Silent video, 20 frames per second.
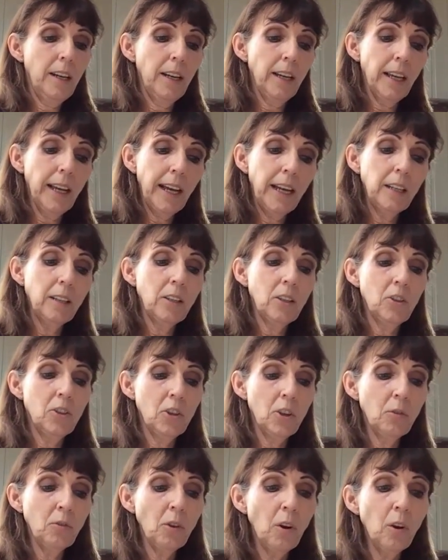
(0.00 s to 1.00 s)
Again,
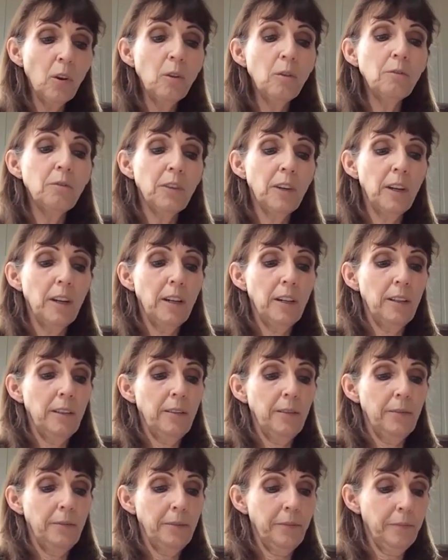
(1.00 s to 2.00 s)
don't
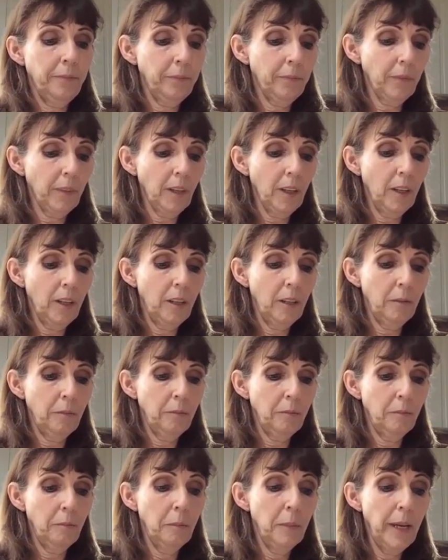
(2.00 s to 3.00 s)
over
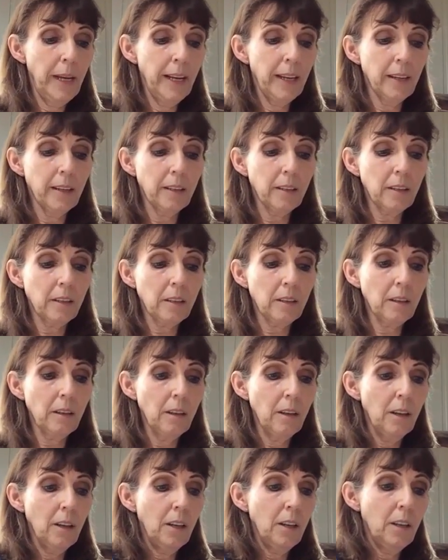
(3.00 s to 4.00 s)
mix
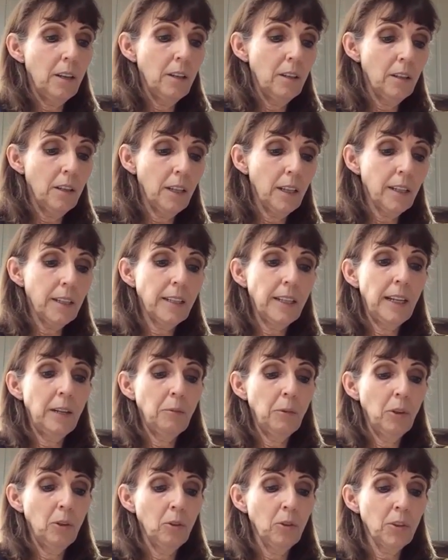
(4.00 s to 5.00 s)
to the
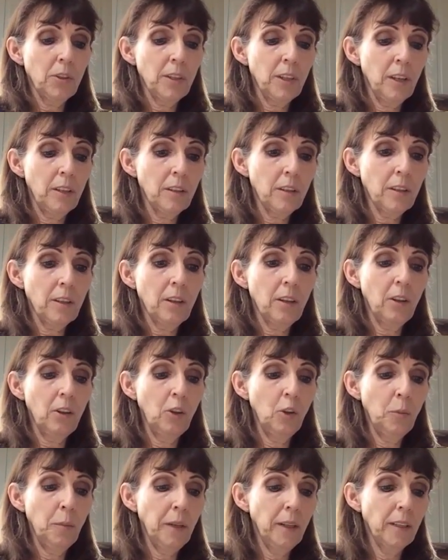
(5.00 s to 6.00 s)
extent where it all starts
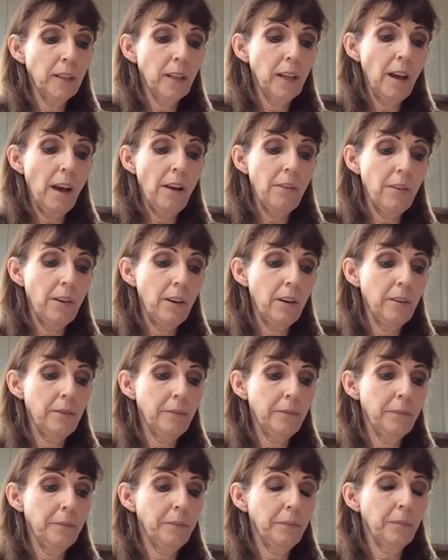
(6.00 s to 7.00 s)
glooping together.
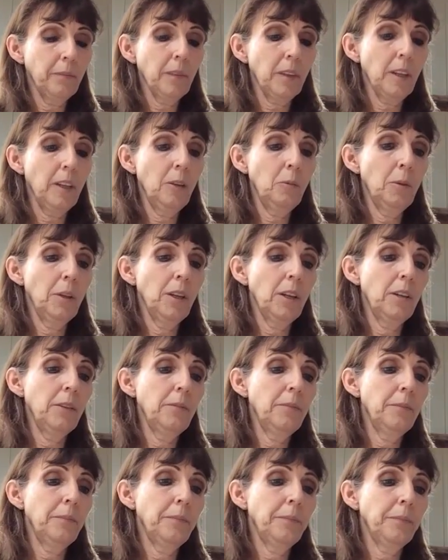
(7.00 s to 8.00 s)
Here we
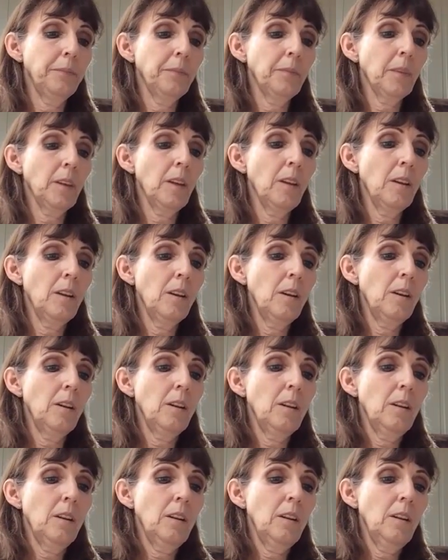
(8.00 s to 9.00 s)
go.
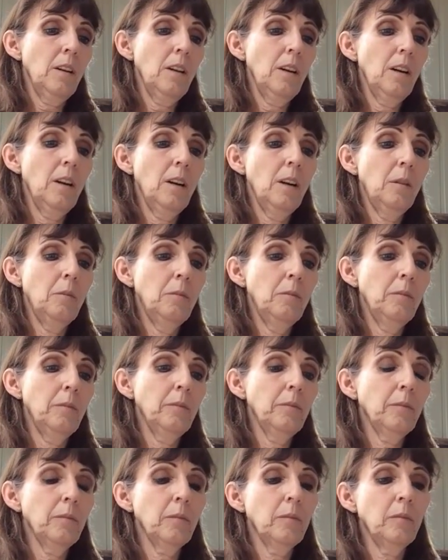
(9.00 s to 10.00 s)

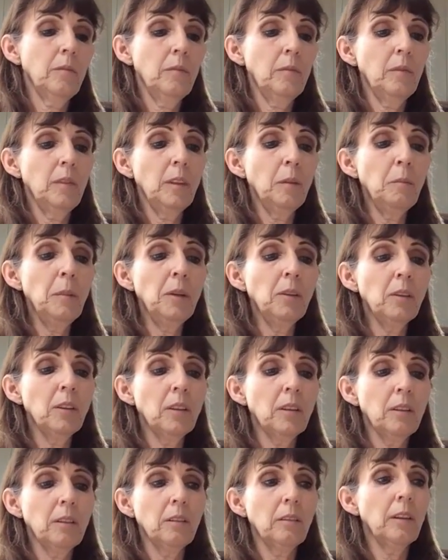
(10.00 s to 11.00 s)
The
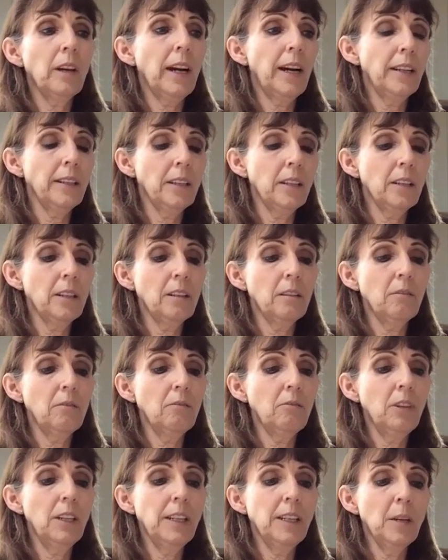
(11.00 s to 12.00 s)
milk added
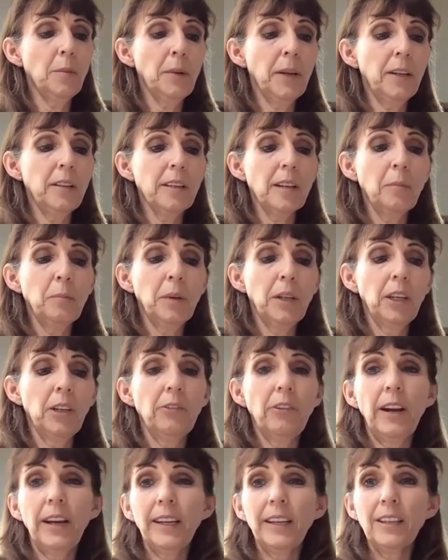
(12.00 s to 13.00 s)
really depends how big
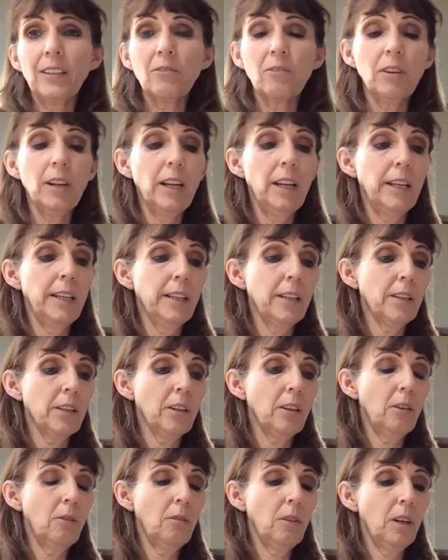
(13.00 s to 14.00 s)
your egg is, really,
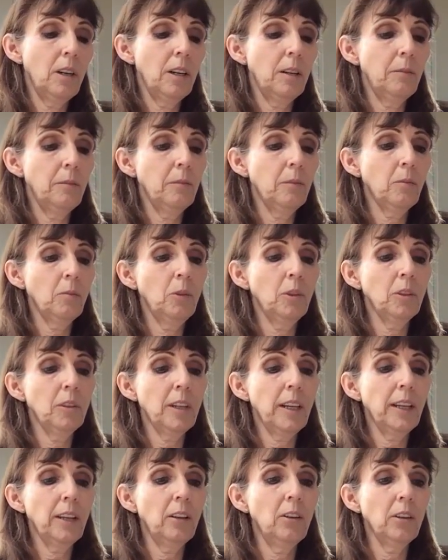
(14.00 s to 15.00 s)
so we'll
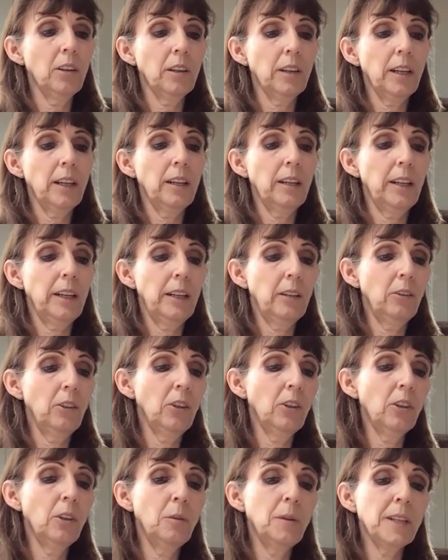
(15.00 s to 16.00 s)
take a look at that now. You
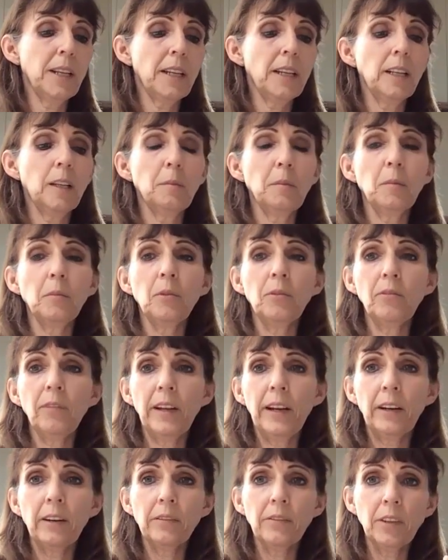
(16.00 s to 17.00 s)
can always add a little bit more
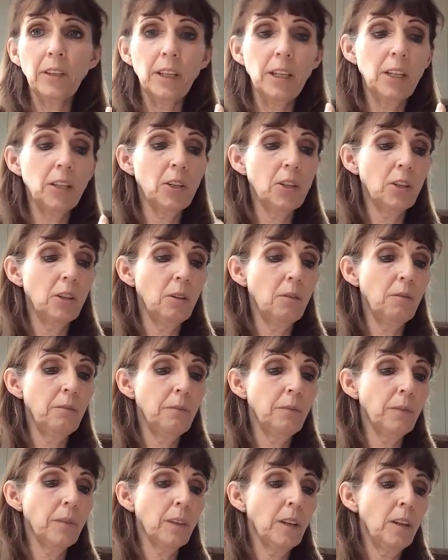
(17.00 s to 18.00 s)
flour if you need to.
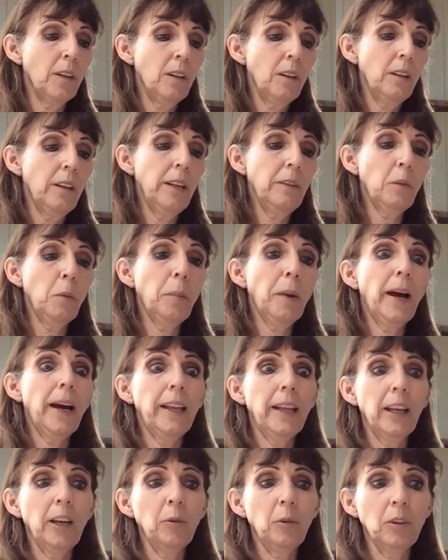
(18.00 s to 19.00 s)
Never
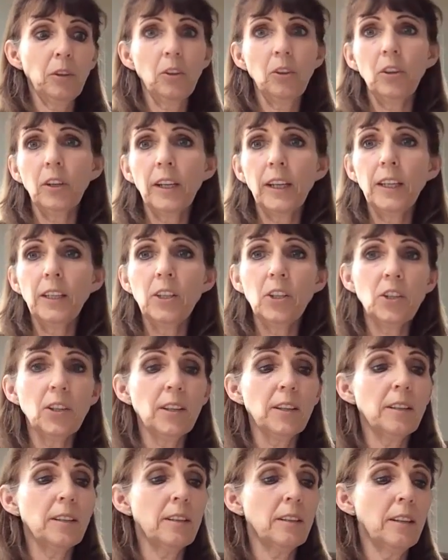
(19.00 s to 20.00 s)
panic with cooking,
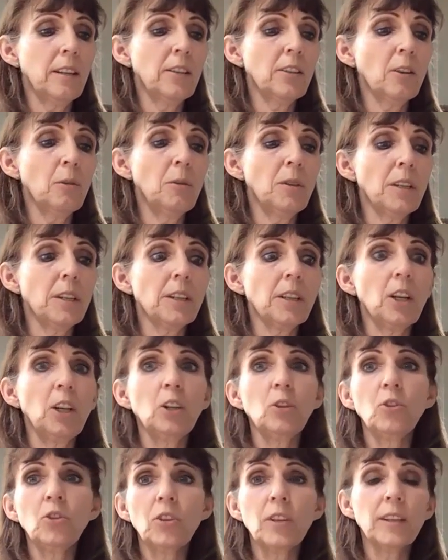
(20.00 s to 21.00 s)
just there's always a
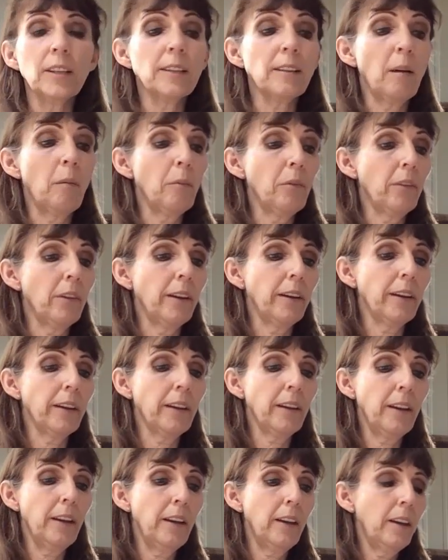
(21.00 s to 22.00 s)
solution to something.
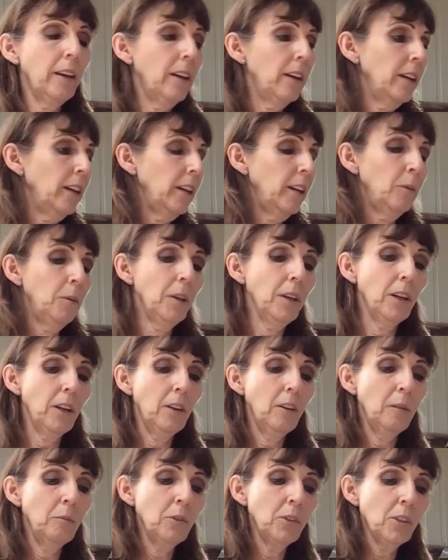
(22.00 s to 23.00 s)
Here we
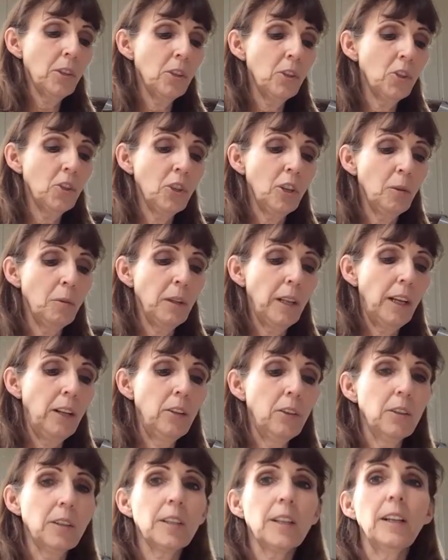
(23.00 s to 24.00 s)
go. I'm just going to show you what that
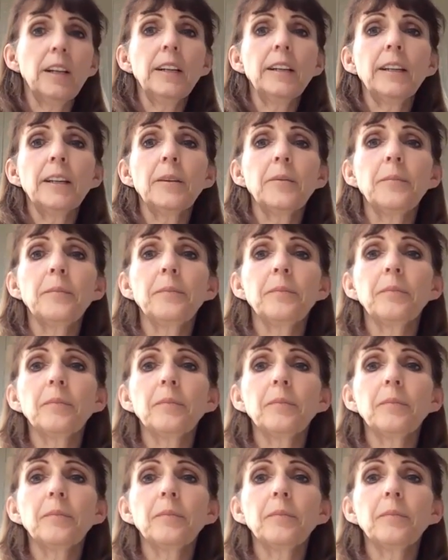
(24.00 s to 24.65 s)
looks like.